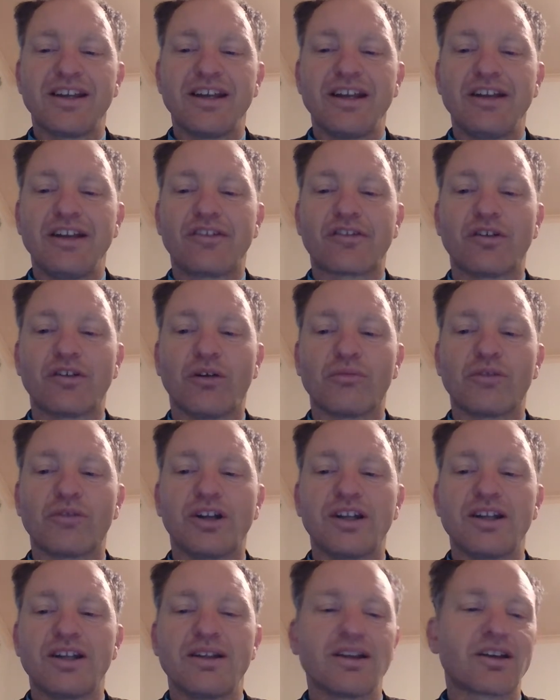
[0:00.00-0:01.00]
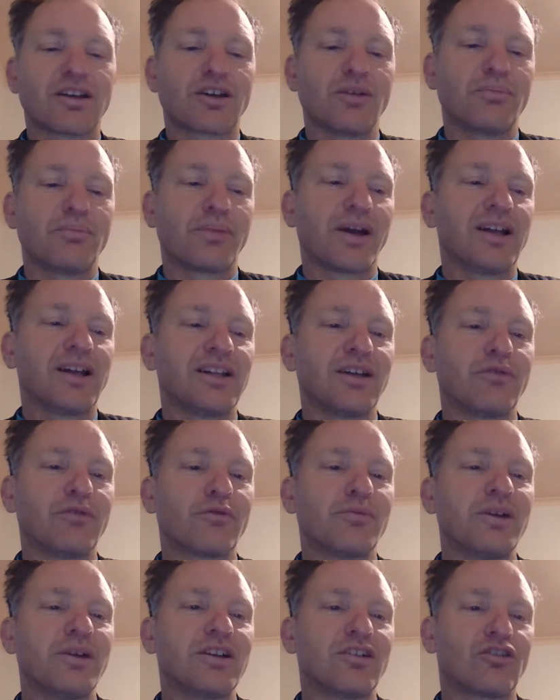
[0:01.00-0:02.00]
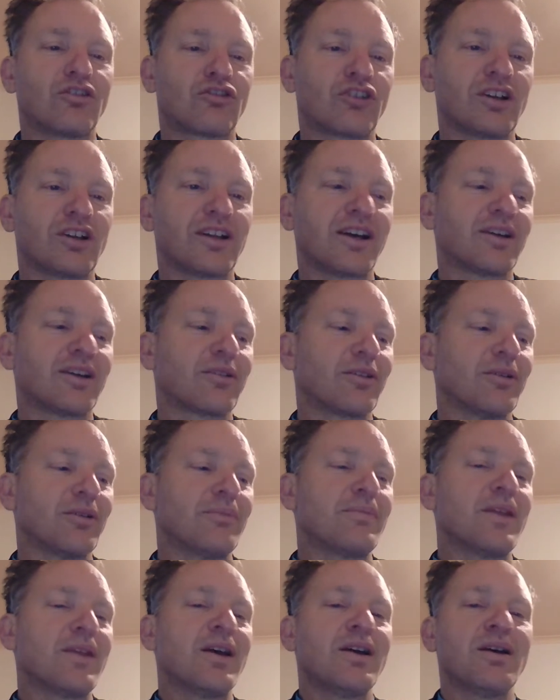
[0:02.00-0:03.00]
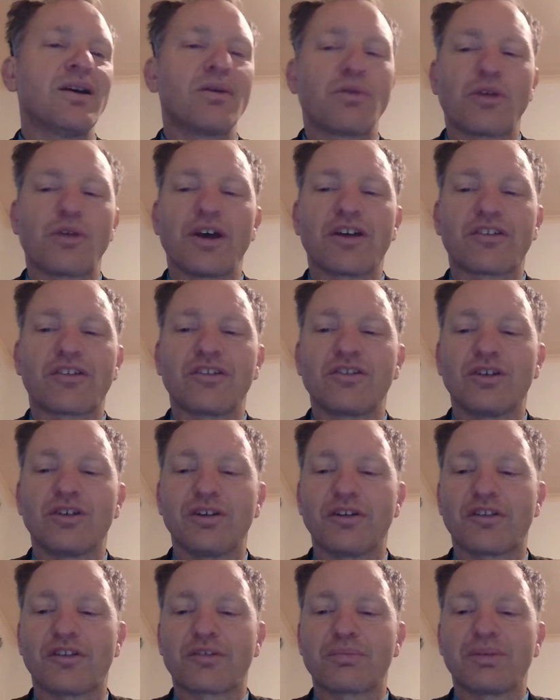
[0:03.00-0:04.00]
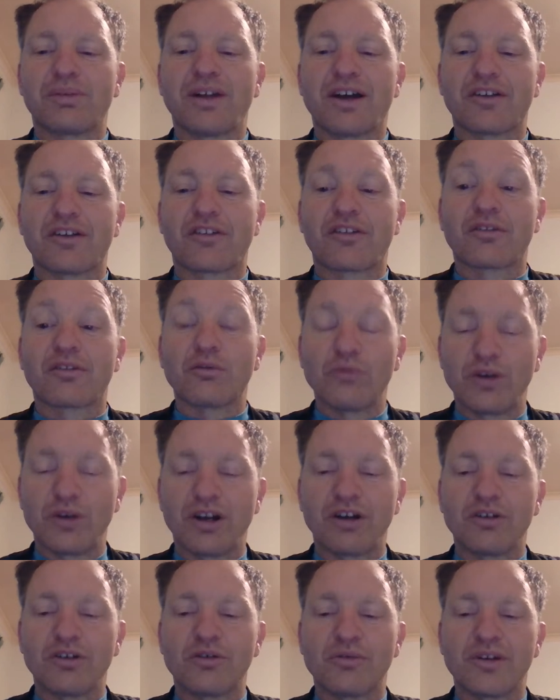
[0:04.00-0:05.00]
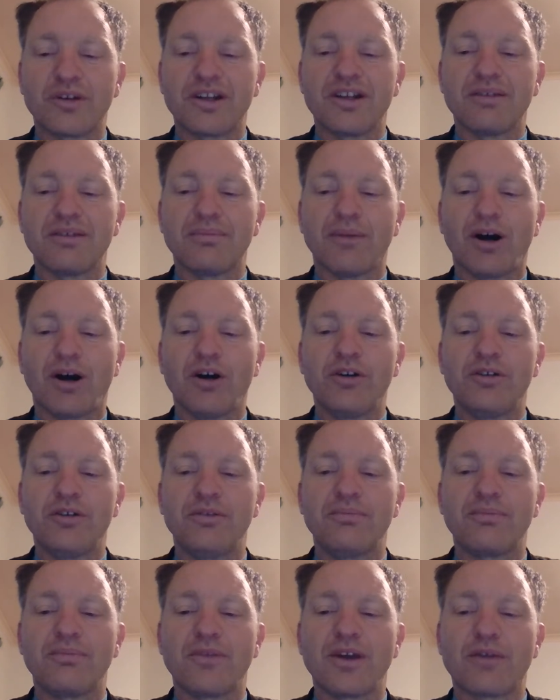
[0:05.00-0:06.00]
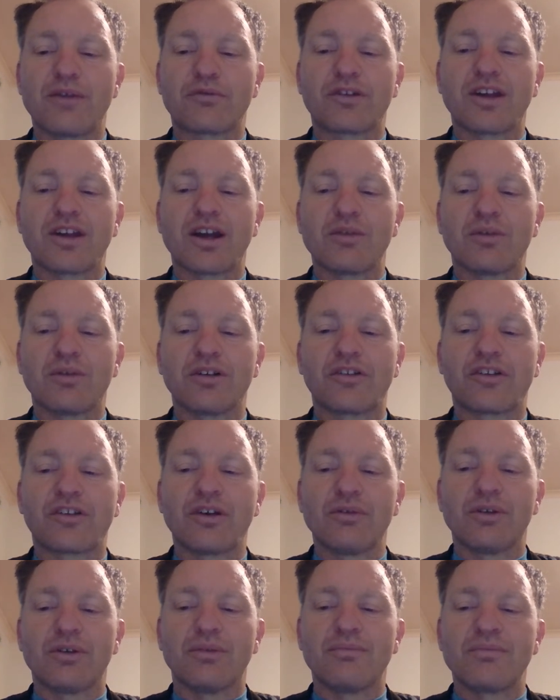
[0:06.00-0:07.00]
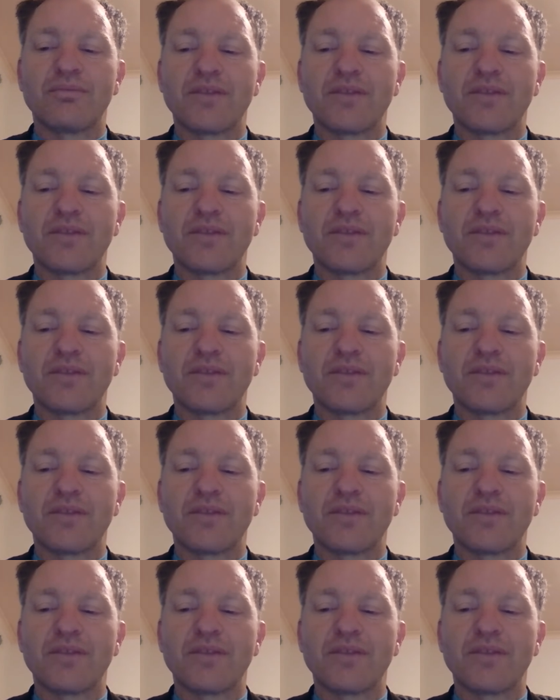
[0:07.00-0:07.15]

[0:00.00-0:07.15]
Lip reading: it's not really compelling for me to shell out the $1,000 plus when I already own the FT817.